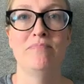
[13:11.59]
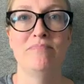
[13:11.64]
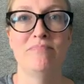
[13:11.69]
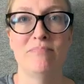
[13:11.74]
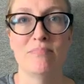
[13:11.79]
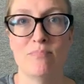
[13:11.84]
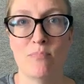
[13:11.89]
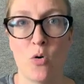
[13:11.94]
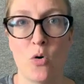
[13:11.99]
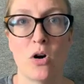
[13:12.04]

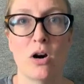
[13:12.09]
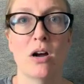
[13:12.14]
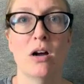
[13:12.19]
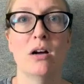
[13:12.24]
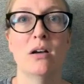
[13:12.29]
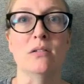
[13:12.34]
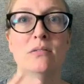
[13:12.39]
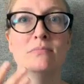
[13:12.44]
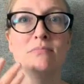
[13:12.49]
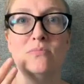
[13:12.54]

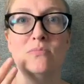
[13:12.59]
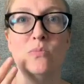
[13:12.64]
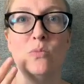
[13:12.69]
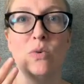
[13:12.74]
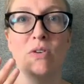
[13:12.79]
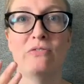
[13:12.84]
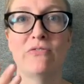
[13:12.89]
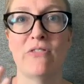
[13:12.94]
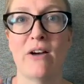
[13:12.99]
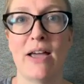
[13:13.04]
Maura
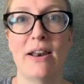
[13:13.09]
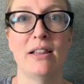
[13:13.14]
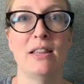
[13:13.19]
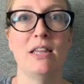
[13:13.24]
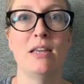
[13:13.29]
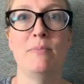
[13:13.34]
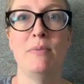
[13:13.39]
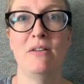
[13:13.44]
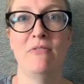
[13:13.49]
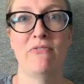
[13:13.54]
would
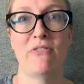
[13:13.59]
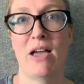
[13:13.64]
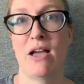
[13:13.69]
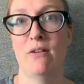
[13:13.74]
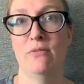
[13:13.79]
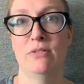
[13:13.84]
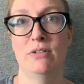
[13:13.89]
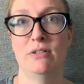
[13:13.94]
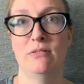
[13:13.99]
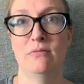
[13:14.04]
finally be
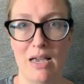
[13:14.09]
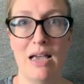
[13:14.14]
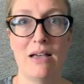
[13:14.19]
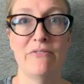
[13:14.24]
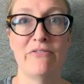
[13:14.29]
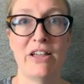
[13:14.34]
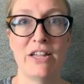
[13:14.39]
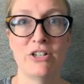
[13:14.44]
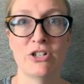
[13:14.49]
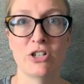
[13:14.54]
found.
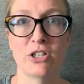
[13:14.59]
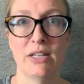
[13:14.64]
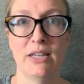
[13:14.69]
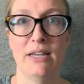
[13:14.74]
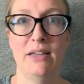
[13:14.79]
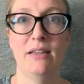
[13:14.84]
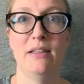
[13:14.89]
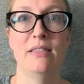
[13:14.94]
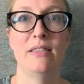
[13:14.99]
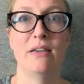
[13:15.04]

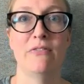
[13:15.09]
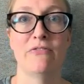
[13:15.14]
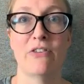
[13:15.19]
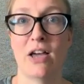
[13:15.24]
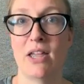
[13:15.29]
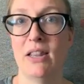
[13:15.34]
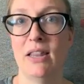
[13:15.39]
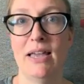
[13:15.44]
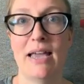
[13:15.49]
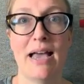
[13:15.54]
Eventually, they
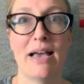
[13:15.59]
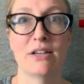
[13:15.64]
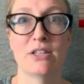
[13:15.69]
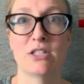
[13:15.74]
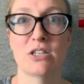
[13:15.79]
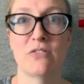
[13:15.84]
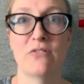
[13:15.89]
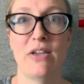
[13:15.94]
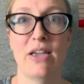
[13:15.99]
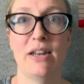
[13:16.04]
finally
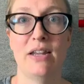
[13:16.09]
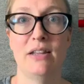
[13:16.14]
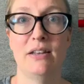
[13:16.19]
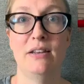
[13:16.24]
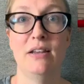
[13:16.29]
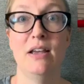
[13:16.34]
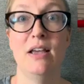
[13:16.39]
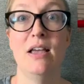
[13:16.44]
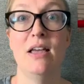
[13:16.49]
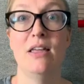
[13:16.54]

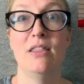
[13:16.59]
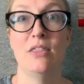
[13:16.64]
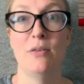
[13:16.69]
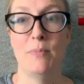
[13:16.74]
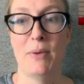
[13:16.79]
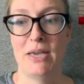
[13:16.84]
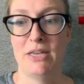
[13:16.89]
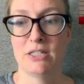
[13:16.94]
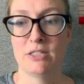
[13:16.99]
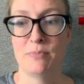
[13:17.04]
excavated the
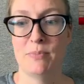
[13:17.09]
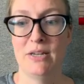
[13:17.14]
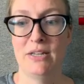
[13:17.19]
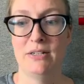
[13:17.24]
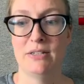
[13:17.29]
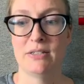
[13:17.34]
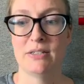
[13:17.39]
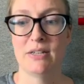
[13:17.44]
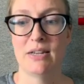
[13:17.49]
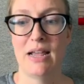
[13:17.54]

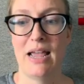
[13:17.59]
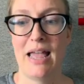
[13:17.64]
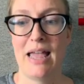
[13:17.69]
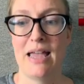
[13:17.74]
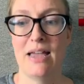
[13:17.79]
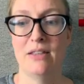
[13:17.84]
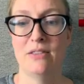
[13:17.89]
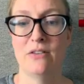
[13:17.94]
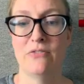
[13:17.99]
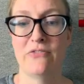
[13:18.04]
basement,
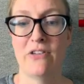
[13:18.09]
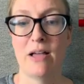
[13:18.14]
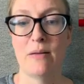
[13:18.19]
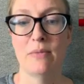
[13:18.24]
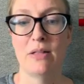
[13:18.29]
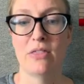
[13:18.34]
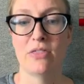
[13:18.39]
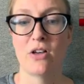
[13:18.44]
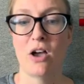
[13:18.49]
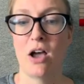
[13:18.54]
and the
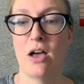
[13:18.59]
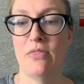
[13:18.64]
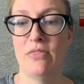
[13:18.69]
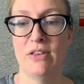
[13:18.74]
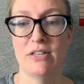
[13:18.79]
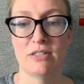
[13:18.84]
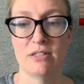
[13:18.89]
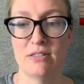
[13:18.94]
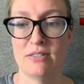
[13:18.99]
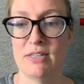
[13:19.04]
family thought,
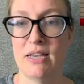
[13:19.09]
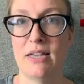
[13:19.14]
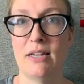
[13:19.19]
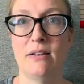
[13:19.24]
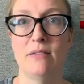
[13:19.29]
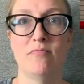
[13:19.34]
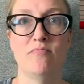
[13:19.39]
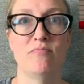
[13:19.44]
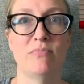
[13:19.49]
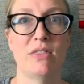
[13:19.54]
this is
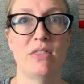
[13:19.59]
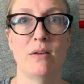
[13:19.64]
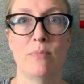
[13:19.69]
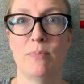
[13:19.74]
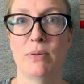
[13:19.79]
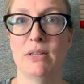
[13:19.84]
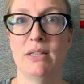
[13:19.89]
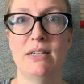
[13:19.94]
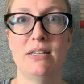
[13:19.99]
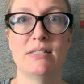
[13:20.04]
it. The
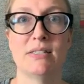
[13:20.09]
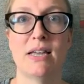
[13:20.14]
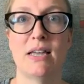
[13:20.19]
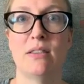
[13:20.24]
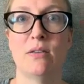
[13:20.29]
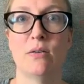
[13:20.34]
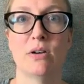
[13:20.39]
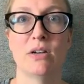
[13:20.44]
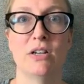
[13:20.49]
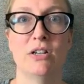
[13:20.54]
police said
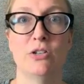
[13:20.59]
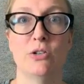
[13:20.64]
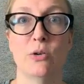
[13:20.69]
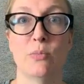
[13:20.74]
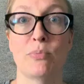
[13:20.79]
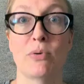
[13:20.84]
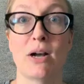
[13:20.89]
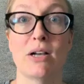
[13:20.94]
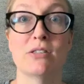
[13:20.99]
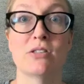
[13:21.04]
they were going to do a
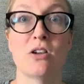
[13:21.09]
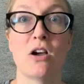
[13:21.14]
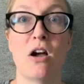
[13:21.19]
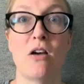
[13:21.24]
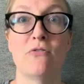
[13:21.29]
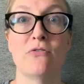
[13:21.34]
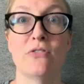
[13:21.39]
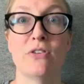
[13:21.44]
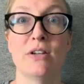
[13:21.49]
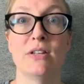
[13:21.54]
press
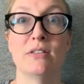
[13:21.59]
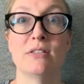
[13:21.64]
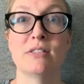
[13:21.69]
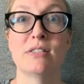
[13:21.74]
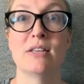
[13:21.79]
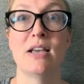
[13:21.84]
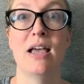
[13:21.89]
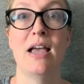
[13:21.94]
conference,